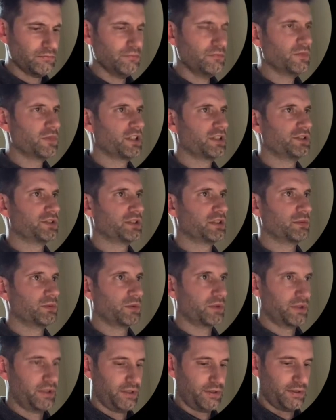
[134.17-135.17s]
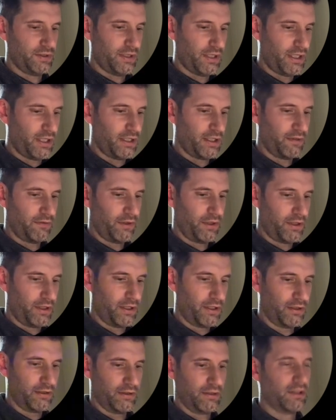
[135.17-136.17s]
you can see more of this knee and
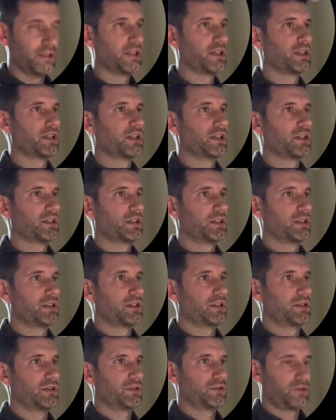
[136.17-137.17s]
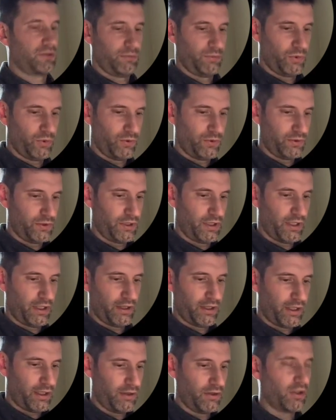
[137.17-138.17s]
everything. Not so important to get
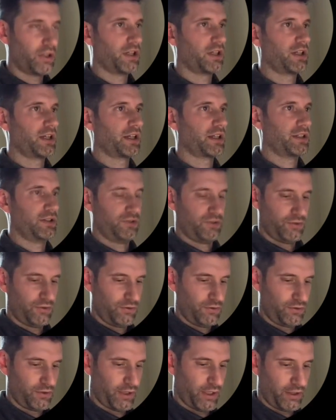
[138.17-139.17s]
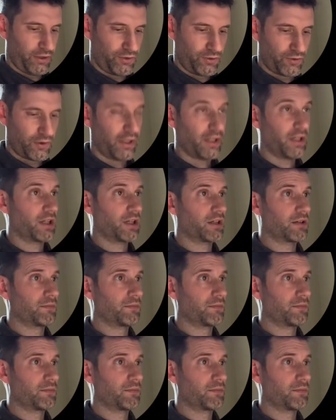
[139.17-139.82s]
that looking like it's kind of straining.